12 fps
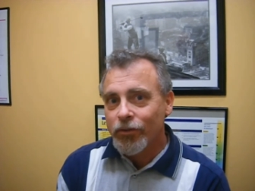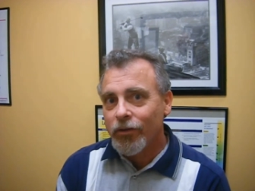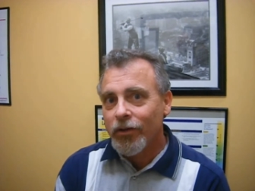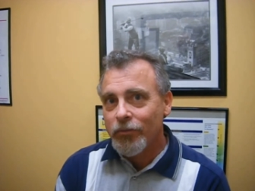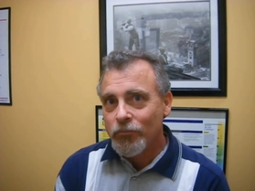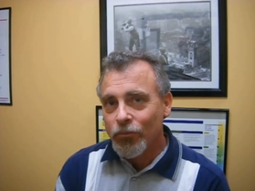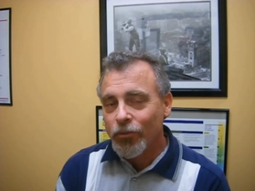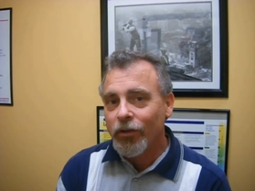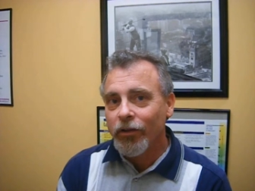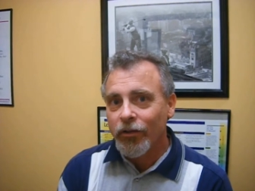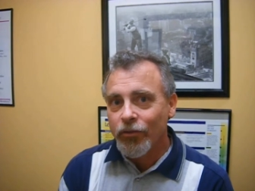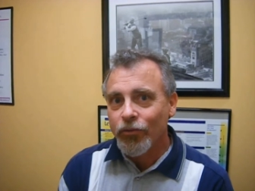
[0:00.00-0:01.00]
so I'm
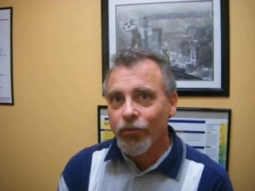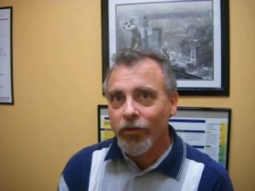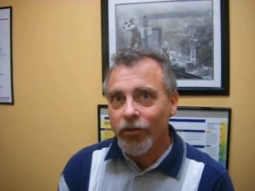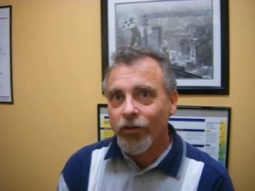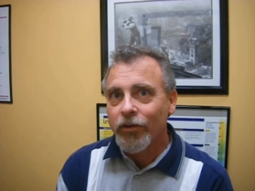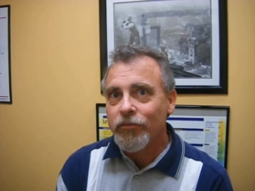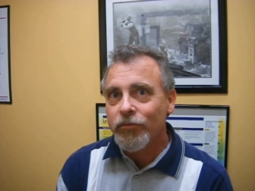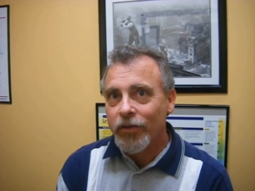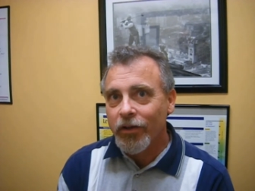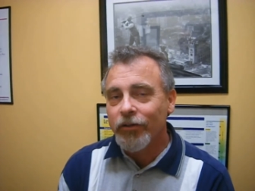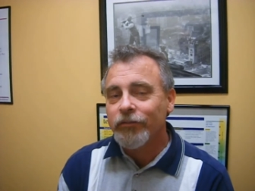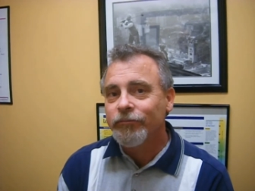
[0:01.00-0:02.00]
really enjoying life
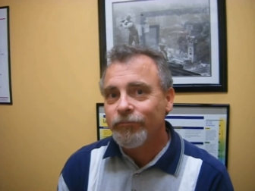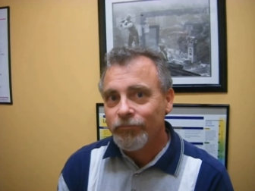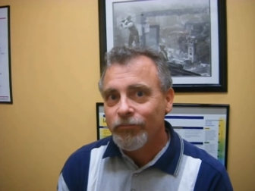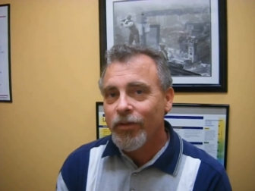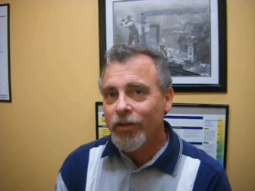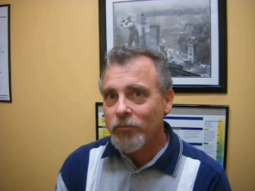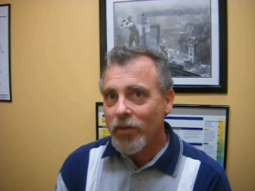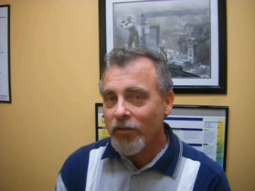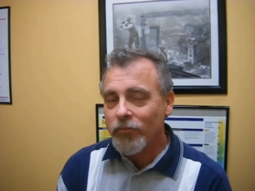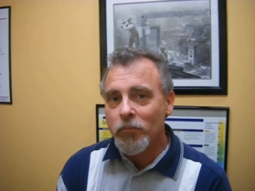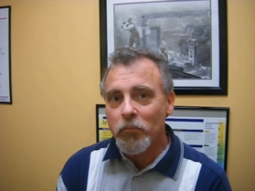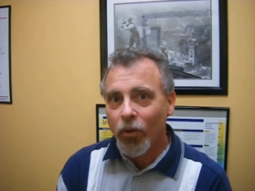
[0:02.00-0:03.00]
now. I'm
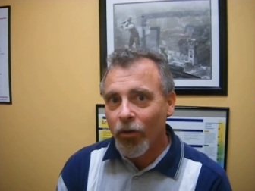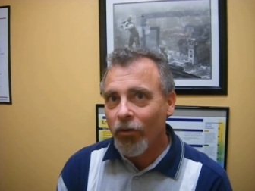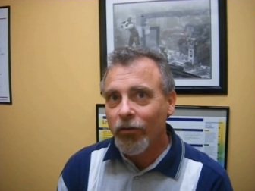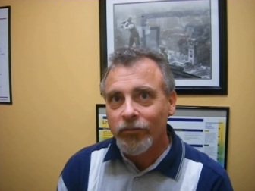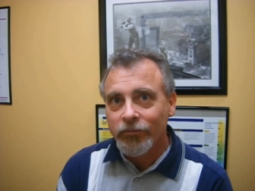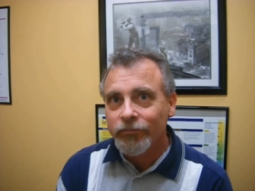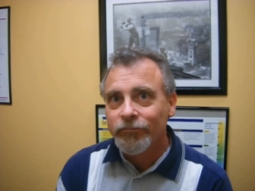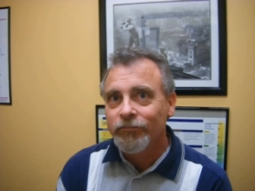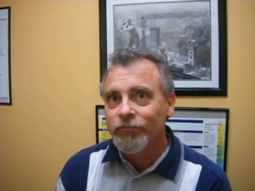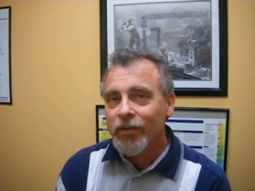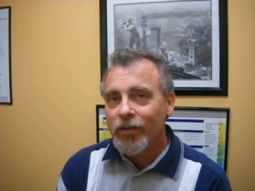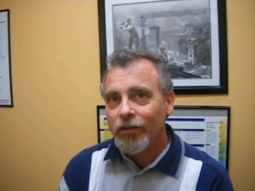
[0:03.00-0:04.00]
having a ball.
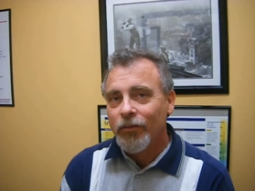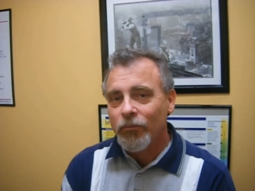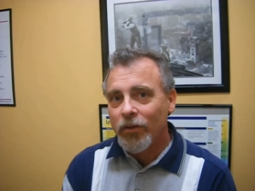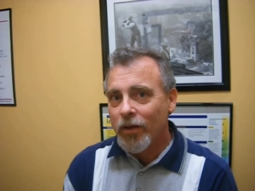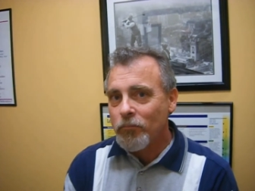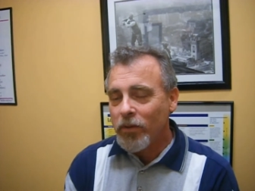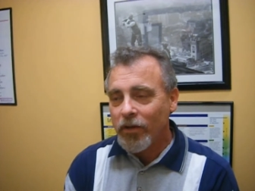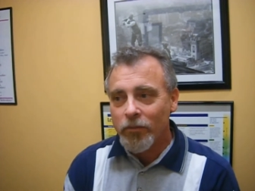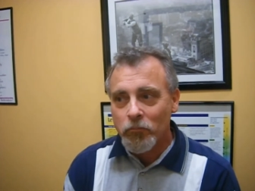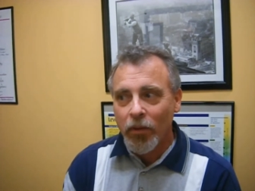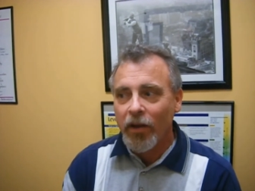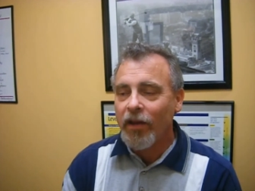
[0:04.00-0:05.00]
I'm not being
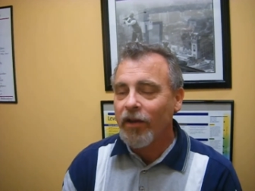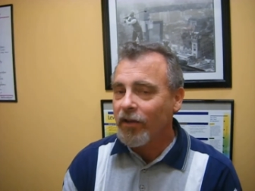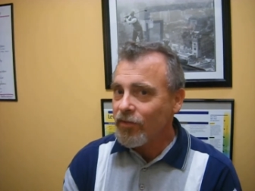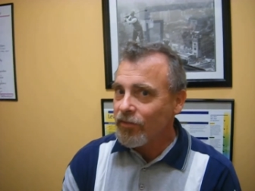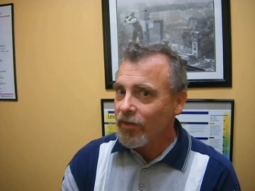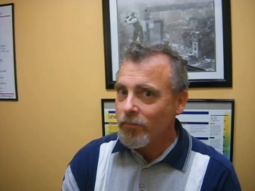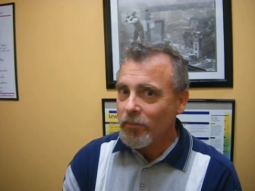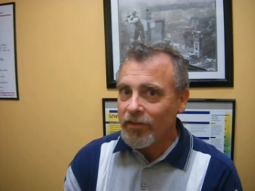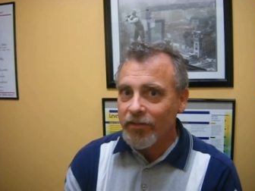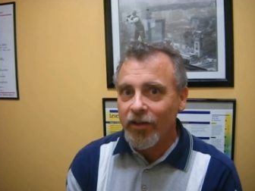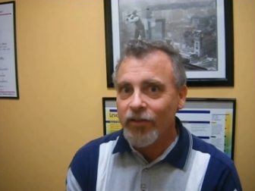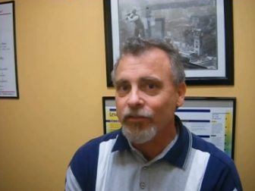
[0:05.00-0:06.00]
in pain. I can sit at
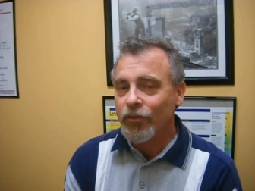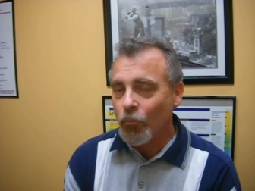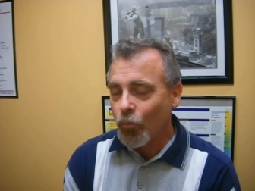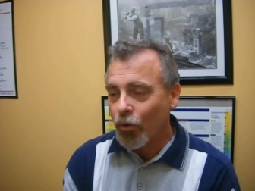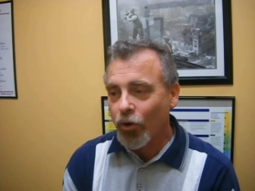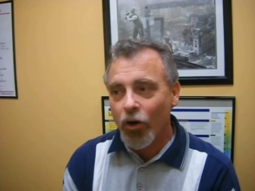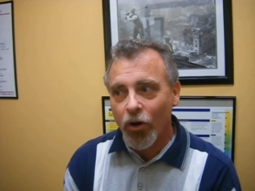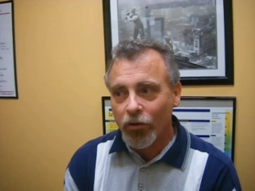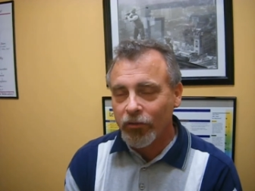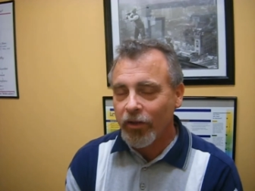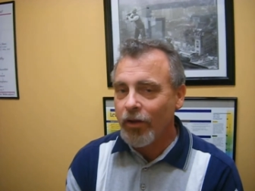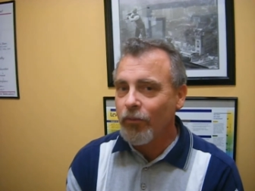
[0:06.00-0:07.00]
my desk and work
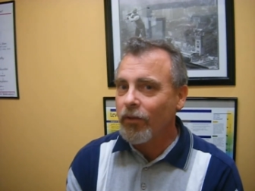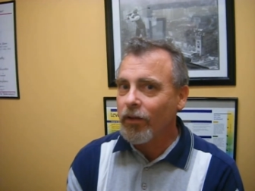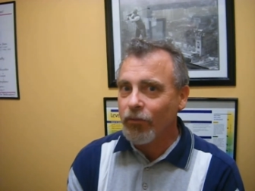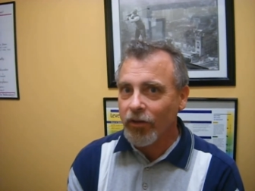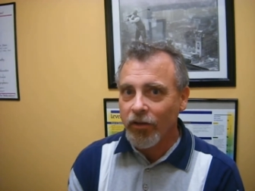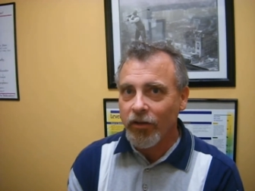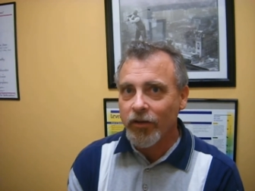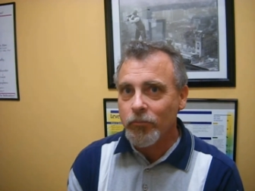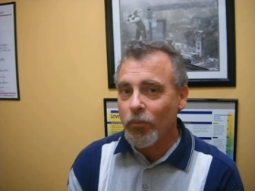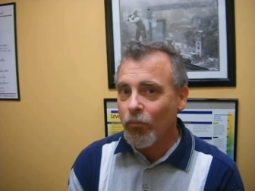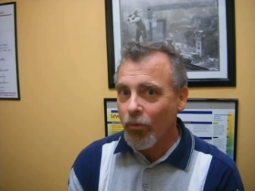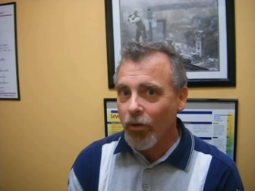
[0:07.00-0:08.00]
all day without getting
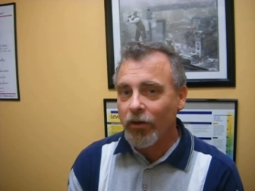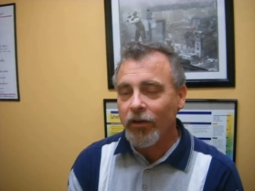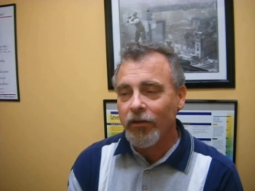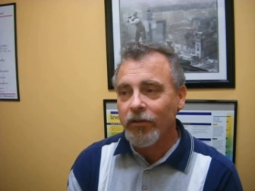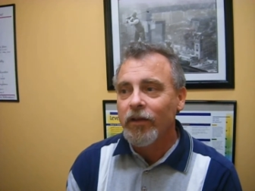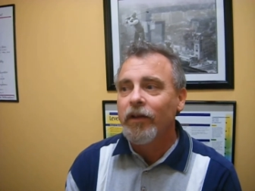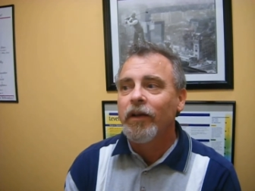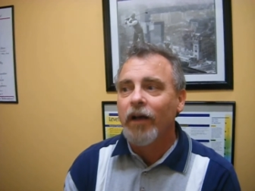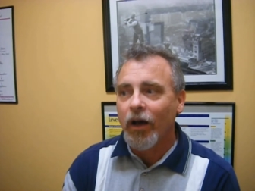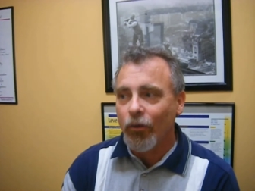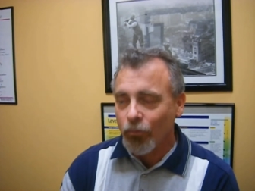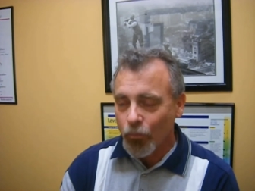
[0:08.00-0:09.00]
up and walking
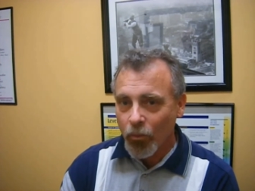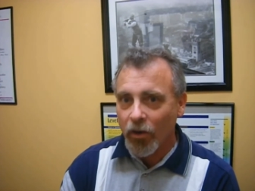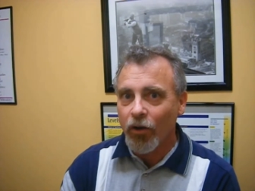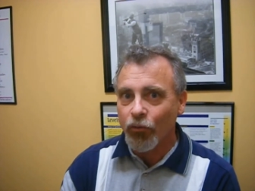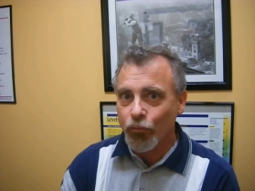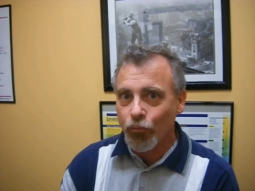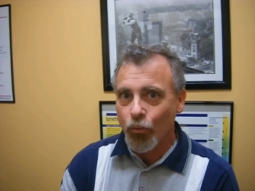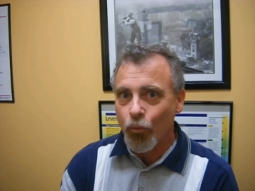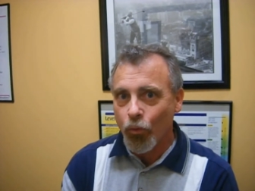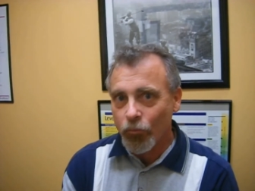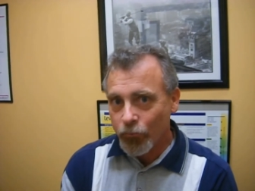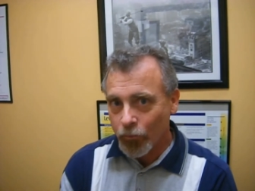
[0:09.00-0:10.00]
out on the warehouse
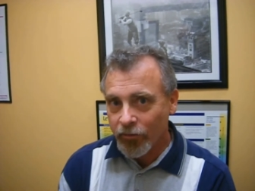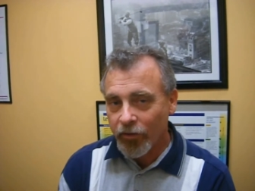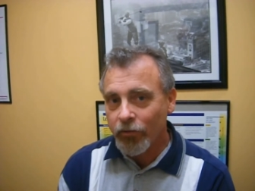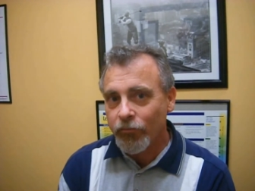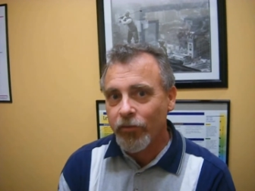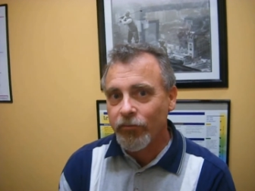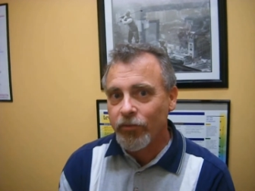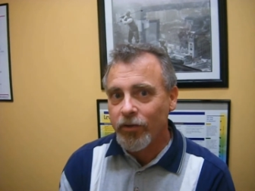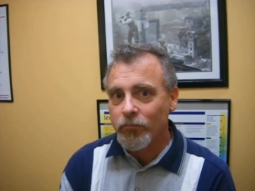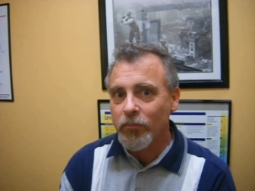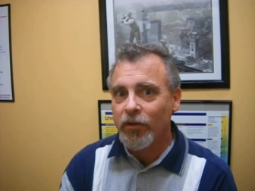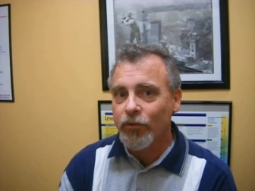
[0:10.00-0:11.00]
floor for 10 or
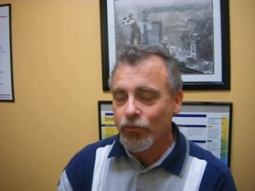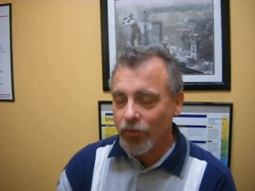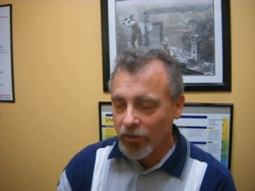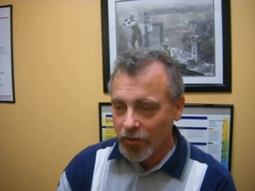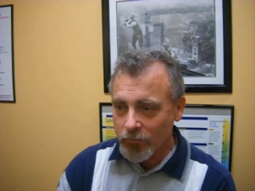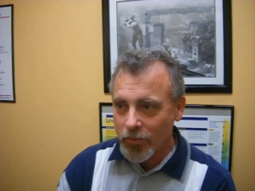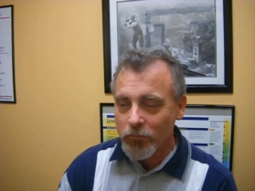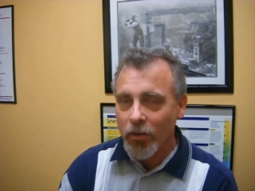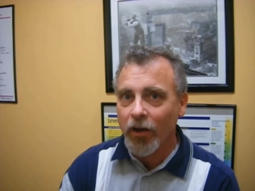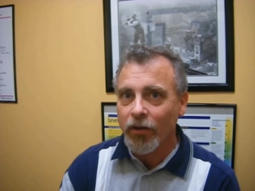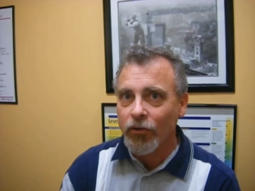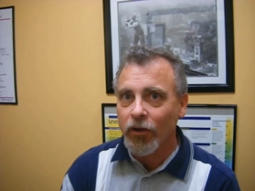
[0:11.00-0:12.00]
15 minutes trying to get my
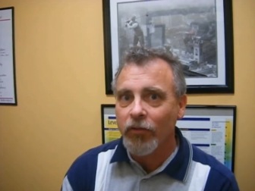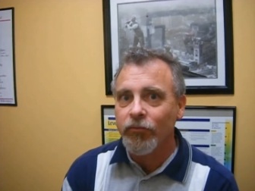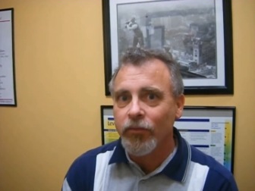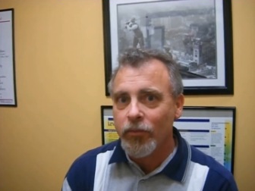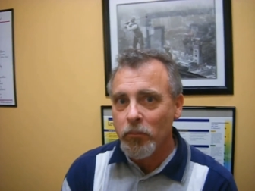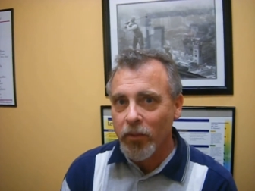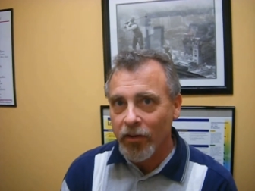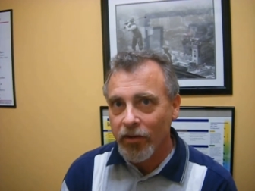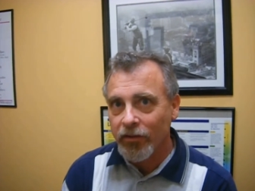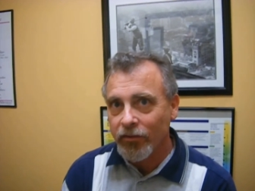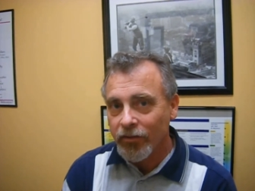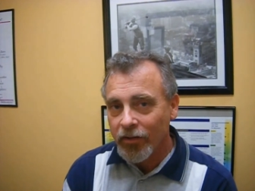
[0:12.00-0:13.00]
mind off of the
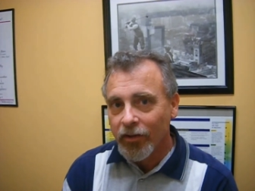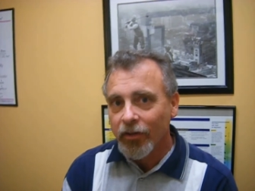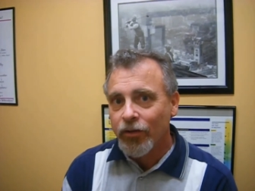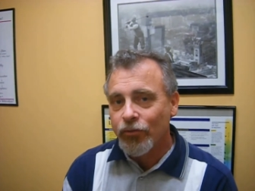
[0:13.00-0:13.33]
pain and